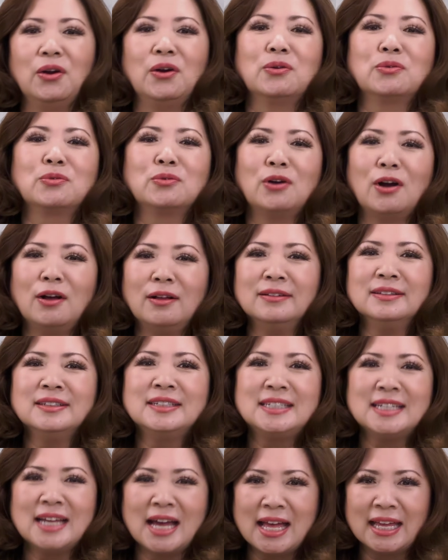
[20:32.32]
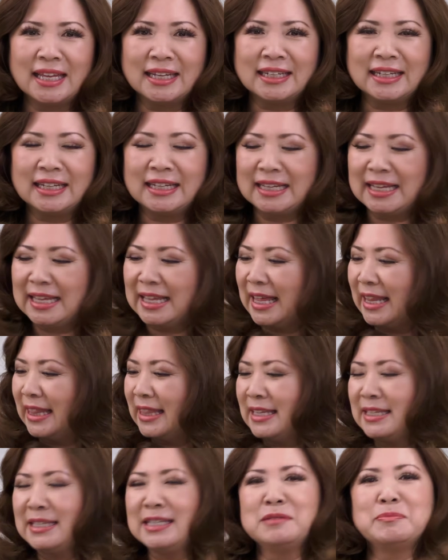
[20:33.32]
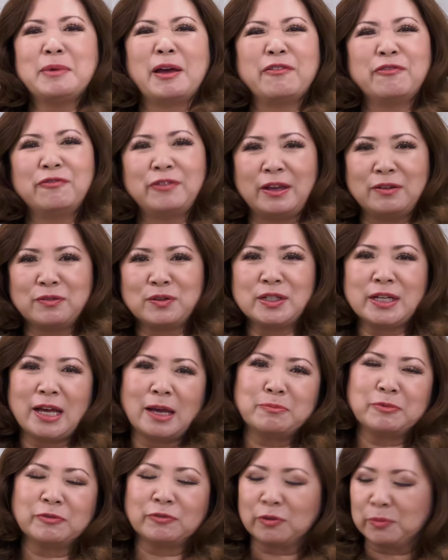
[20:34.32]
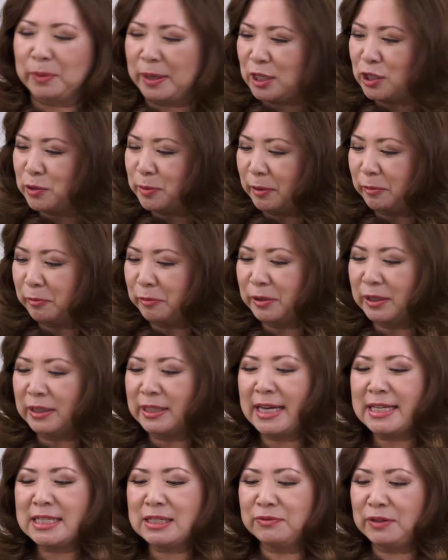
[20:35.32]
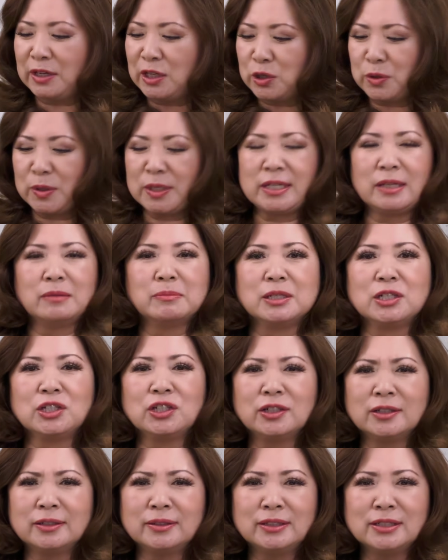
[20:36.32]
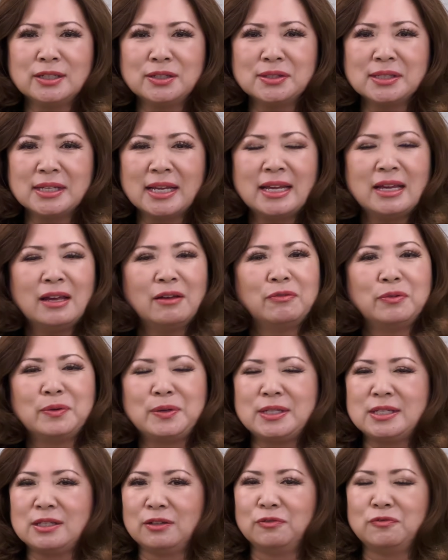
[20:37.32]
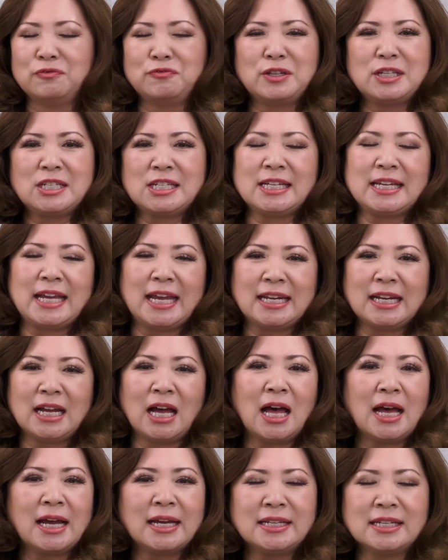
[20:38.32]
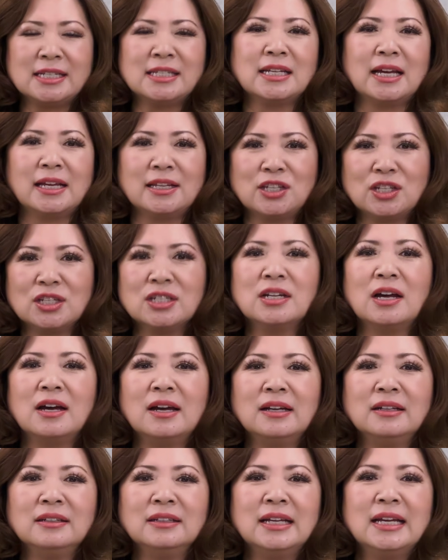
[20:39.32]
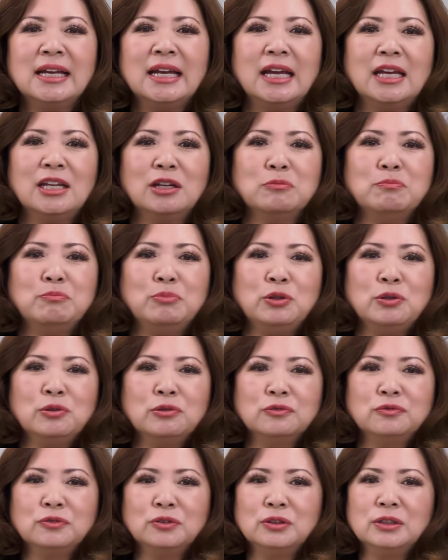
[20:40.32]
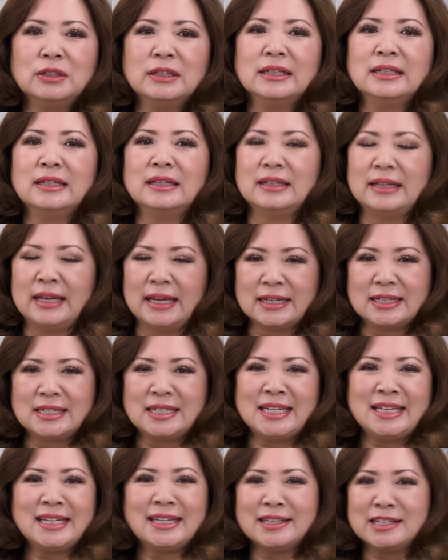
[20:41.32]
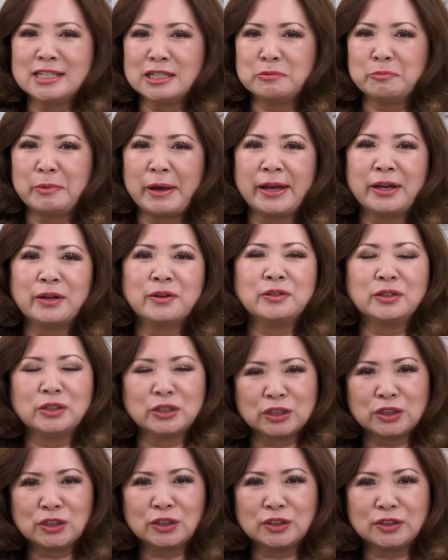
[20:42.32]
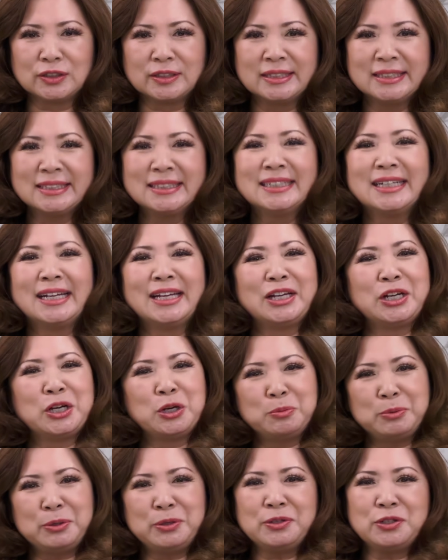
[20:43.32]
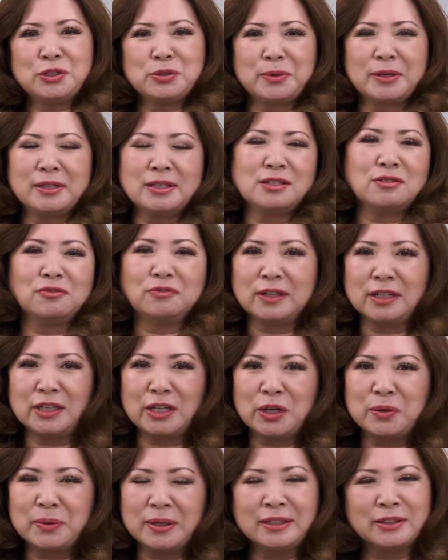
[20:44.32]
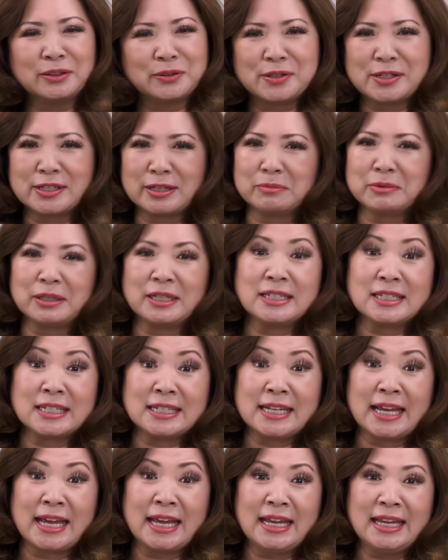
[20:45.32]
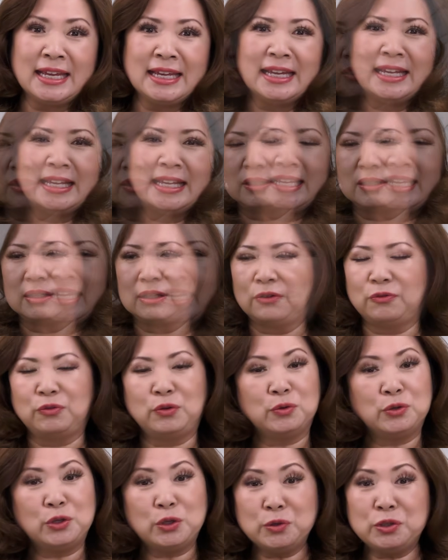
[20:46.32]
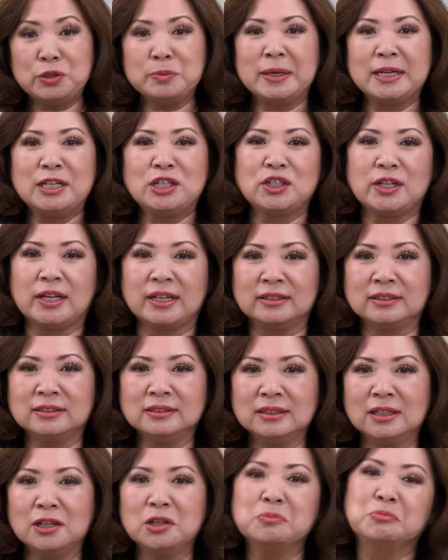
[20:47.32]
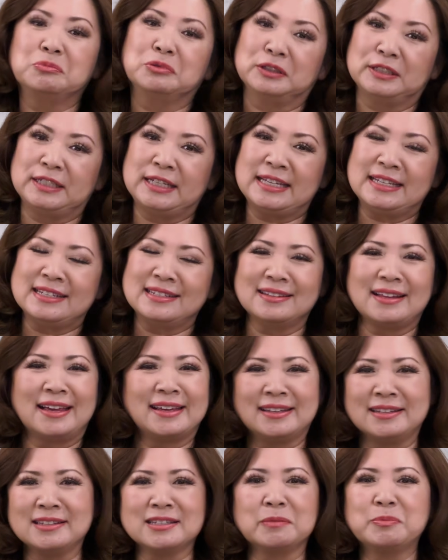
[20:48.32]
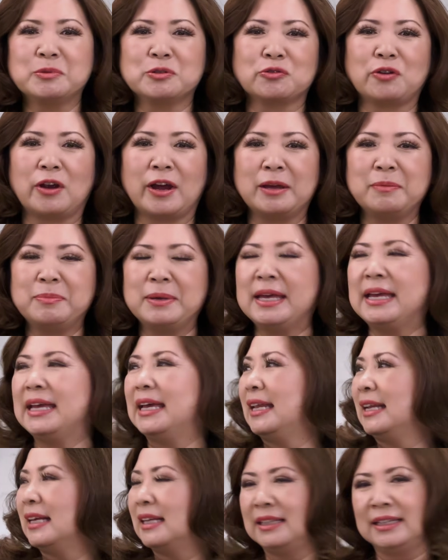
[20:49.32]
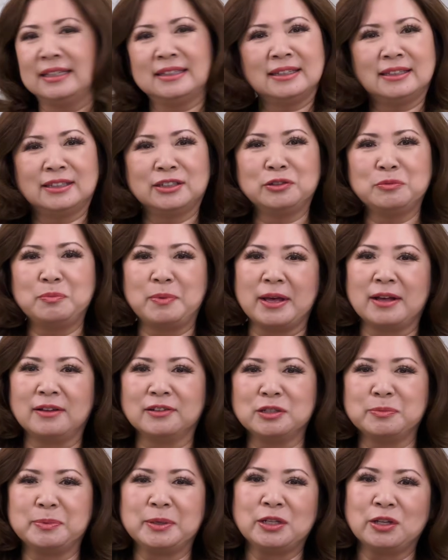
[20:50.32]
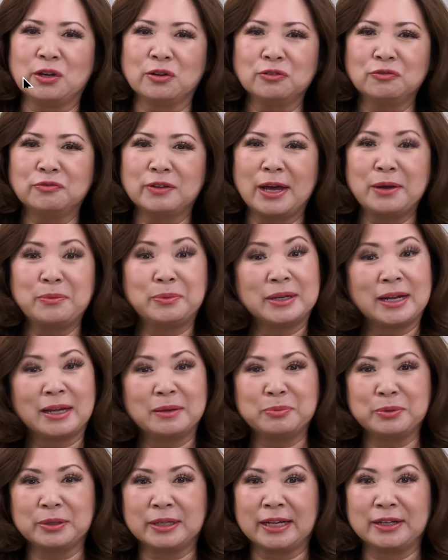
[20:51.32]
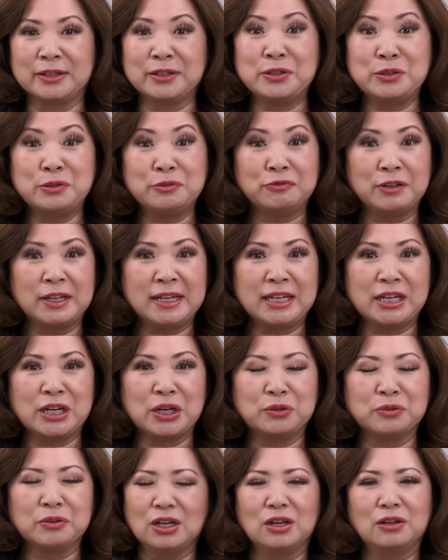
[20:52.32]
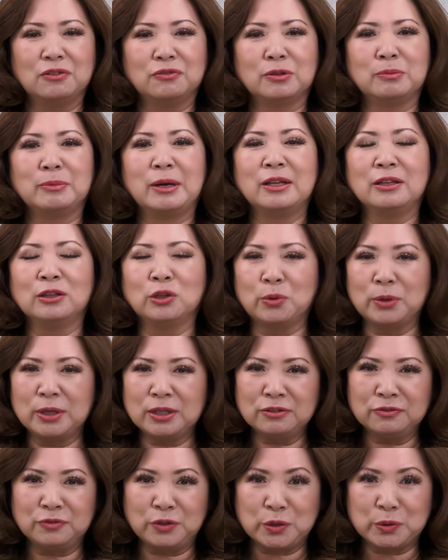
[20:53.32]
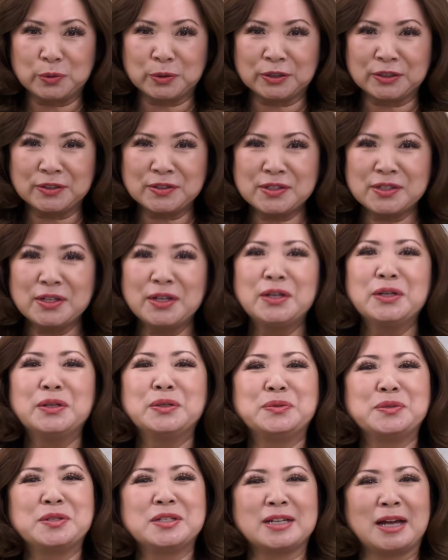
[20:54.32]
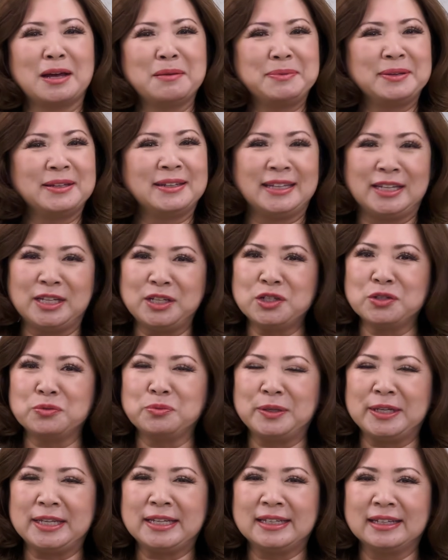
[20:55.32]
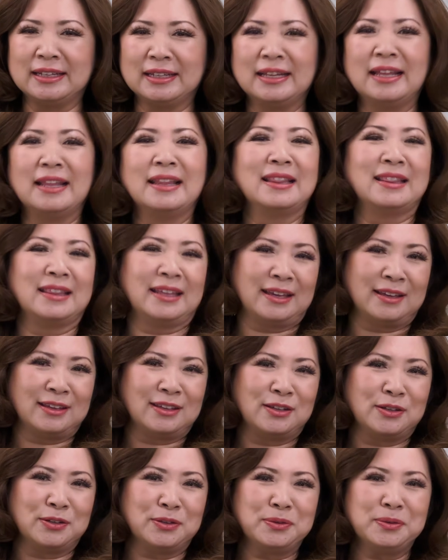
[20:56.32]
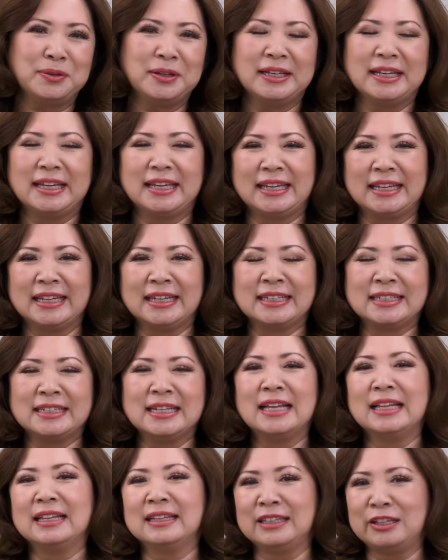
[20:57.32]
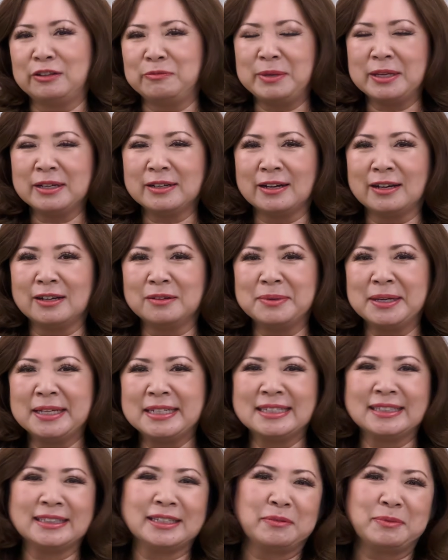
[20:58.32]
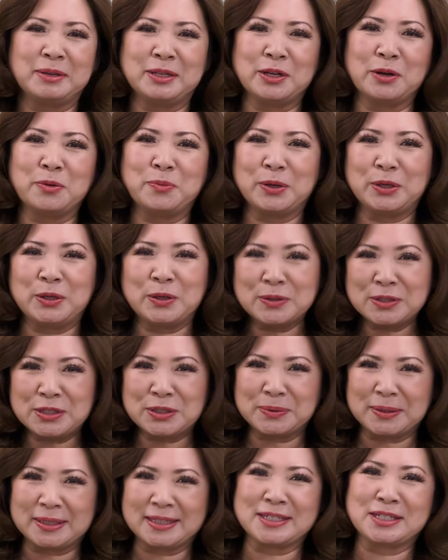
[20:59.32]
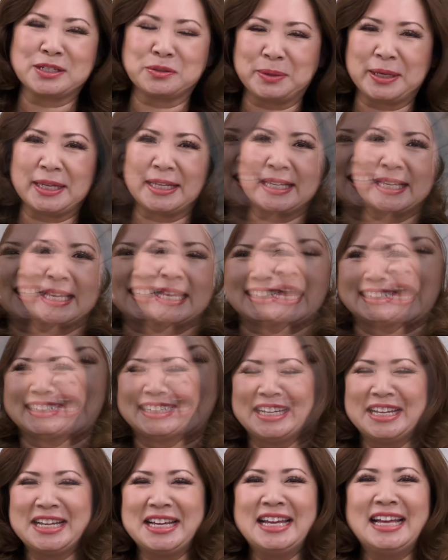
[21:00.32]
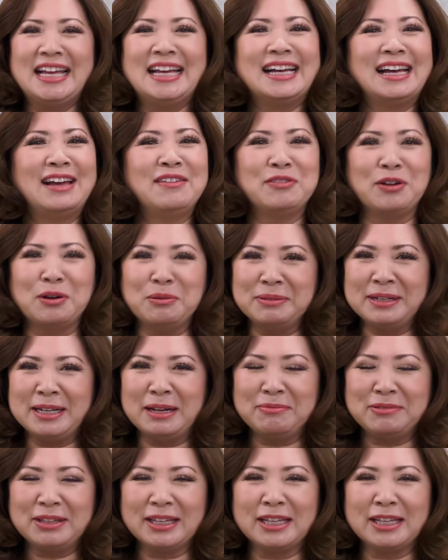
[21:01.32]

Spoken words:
We're all done. This is my favorite type of arrangement with lots of interesting materials, very sophisticated high design style, and a beautiful antique inspired urn. I hope you enjoyed this video and learned something today. If you're new to my channel, please like and subscribe and click the little bell to be notified when I put out a new video. For my loyal viewers who stop in each week, thank you, and leave me a comment to let me know what you're doing this week. I've opened up the